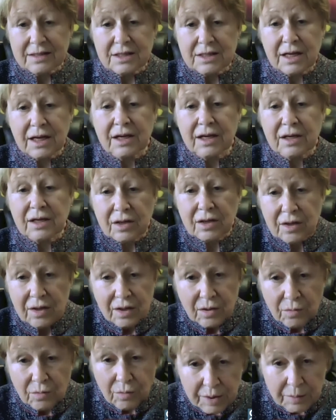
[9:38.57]
take
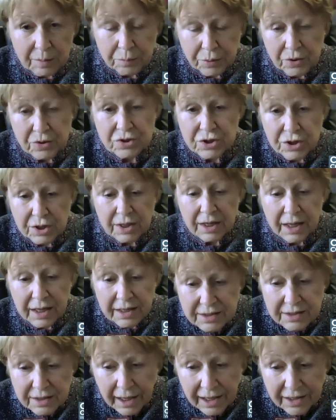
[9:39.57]
what a person
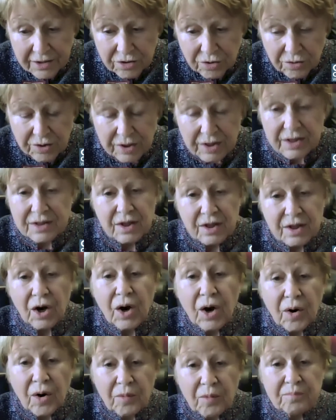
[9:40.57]
had gathered in the
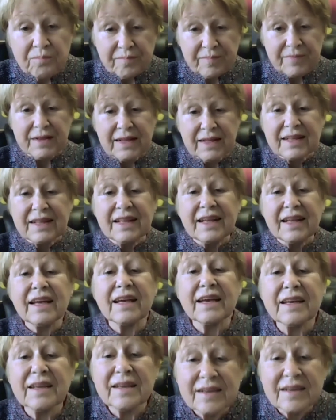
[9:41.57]
home
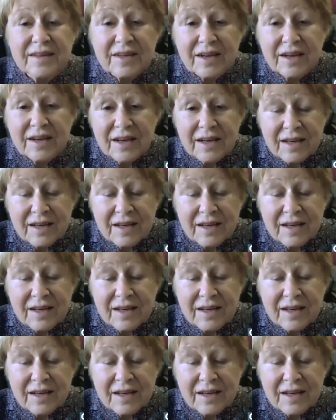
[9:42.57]
and